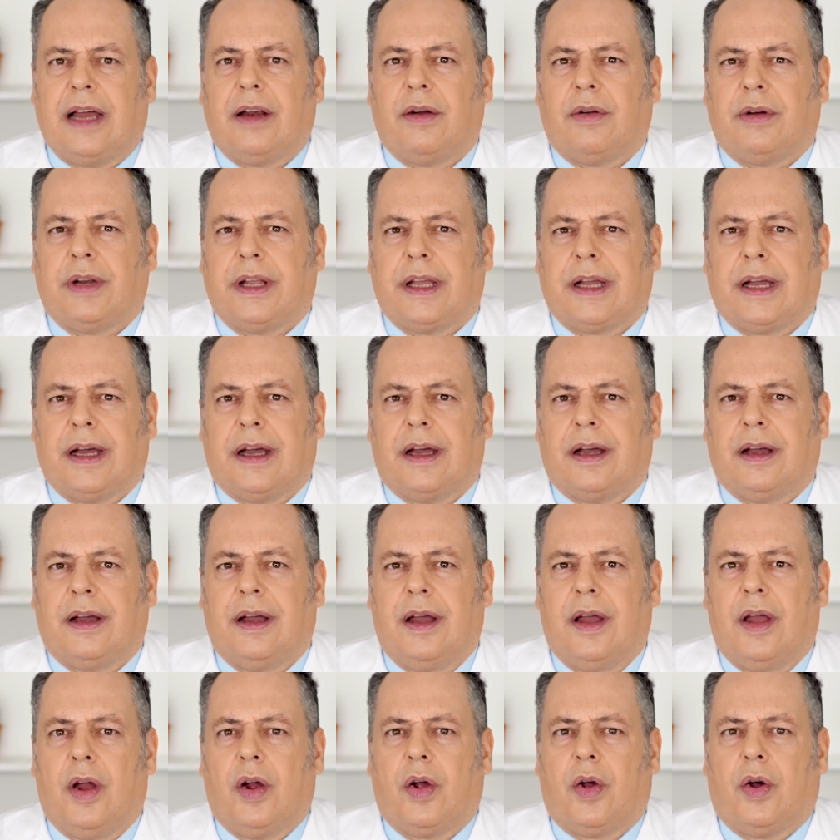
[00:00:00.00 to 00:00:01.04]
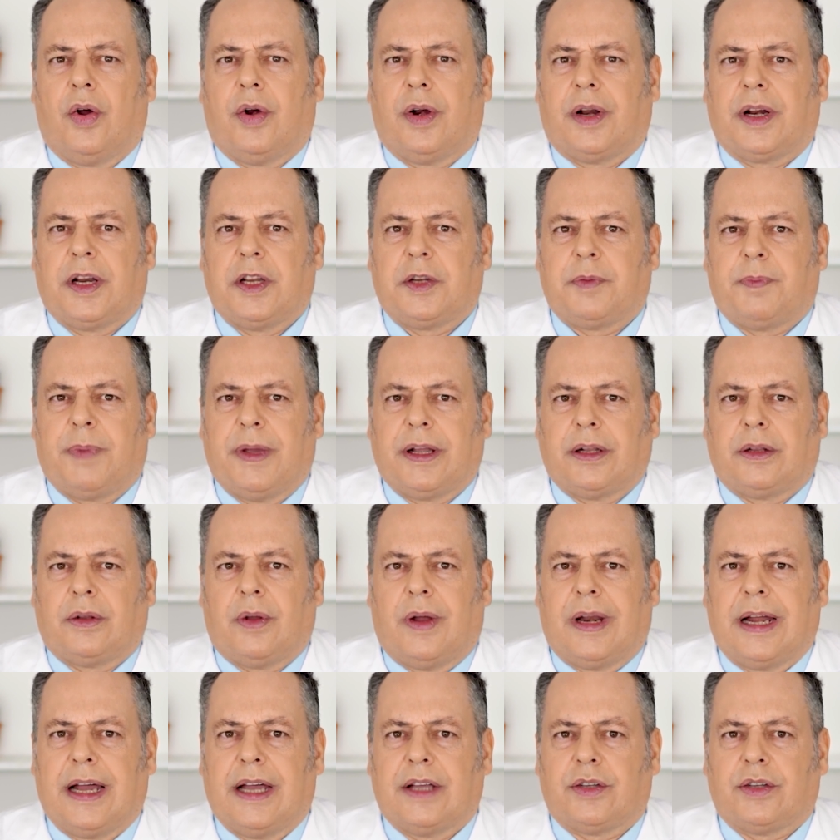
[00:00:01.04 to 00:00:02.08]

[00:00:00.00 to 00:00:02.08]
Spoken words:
and hyperglycemia occurs.